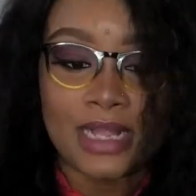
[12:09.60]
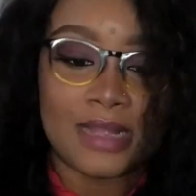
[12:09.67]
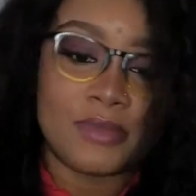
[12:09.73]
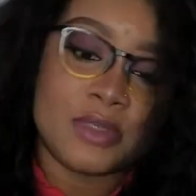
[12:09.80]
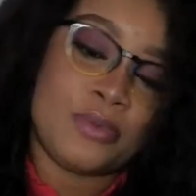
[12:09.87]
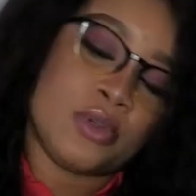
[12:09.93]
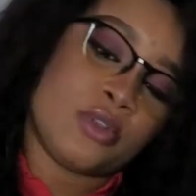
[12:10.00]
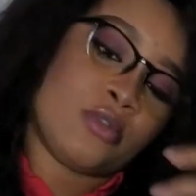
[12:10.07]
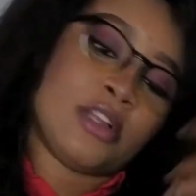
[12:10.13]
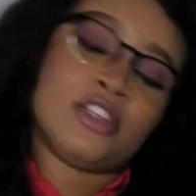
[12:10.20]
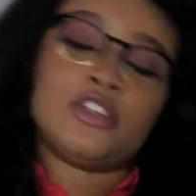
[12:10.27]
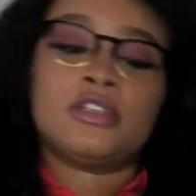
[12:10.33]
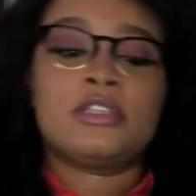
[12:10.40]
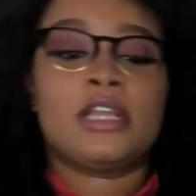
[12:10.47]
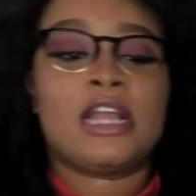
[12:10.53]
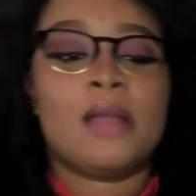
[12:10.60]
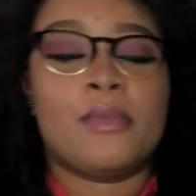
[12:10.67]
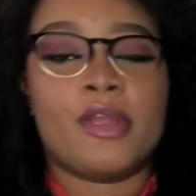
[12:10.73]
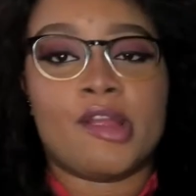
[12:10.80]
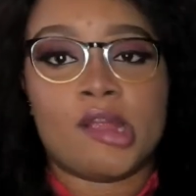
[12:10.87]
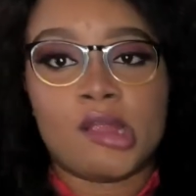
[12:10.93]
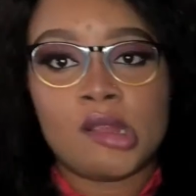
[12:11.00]
I'm supposed to adjust the
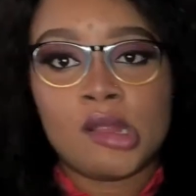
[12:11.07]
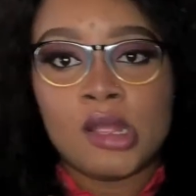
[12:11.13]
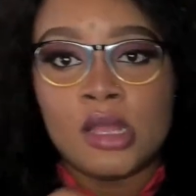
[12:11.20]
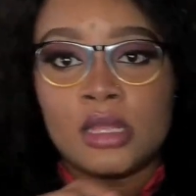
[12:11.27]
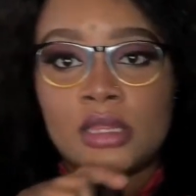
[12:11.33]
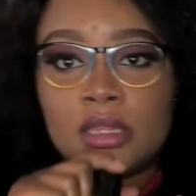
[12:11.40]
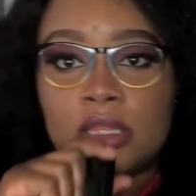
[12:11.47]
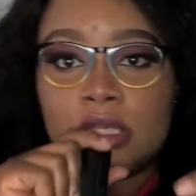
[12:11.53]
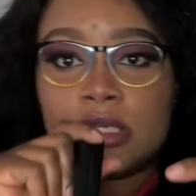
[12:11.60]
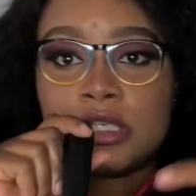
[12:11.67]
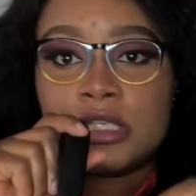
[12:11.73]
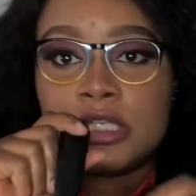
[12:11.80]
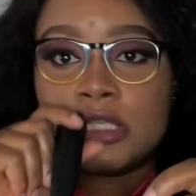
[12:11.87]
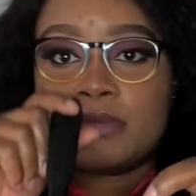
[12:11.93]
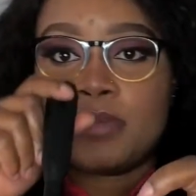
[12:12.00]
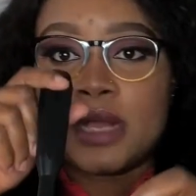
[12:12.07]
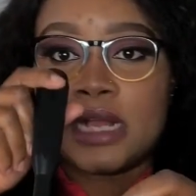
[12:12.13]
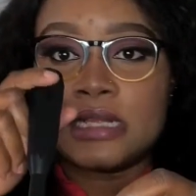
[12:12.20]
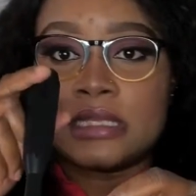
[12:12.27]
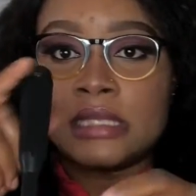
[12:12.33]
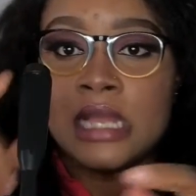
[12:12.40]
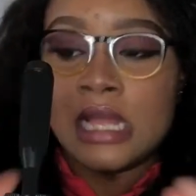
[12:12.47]
camera. This part,